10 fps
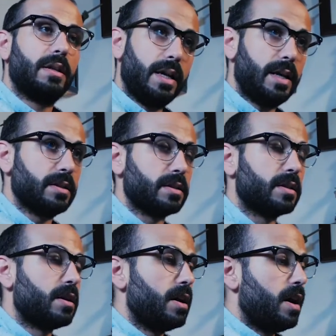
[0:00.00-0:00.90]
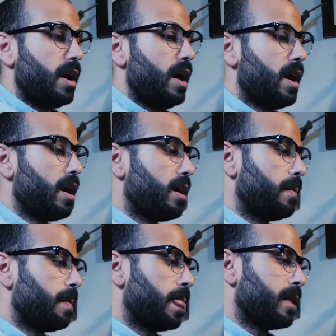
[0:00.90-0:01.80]
lens.
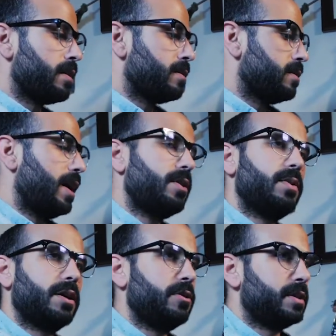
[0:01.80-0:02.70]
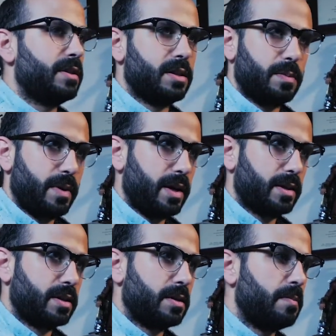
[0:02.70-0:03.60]
I don't want to go into the
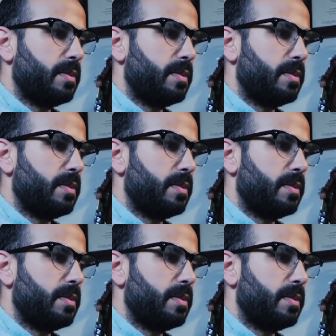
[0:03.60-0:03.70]
specs,